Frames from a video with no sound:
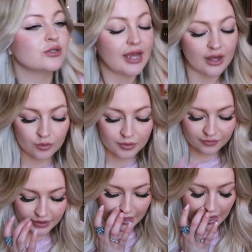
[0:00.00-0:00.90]
would help
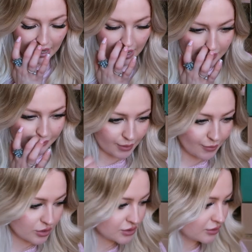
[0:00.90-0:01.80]
if I had my
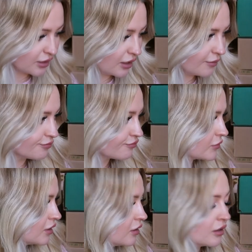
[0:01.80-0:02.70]
box cutter,
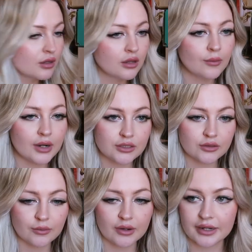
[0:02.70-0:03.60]
but I don't
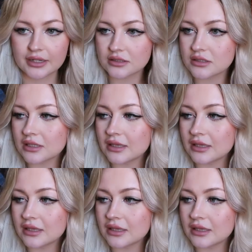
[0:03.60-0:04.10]
know where it is.